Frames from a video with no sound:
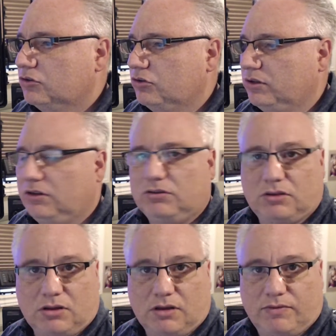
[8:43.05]
to
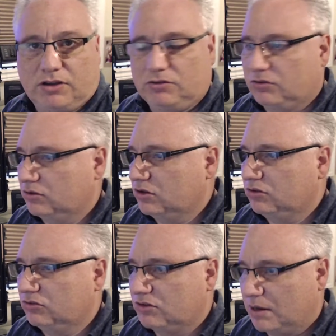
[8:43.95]
these events,
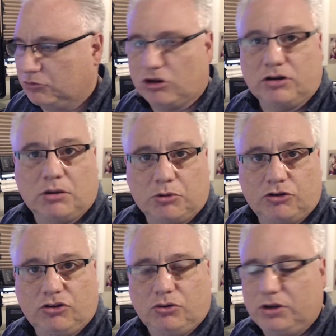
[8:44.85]
this snapshot number
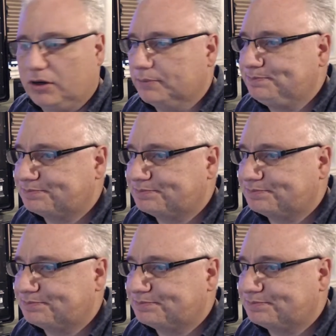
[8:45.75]
2 here.